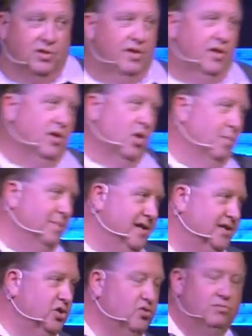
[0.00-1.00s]
you know the whole
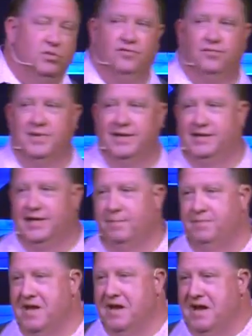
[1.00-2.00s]
Me Too movement,
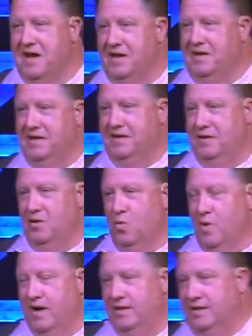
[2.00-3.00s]
and the way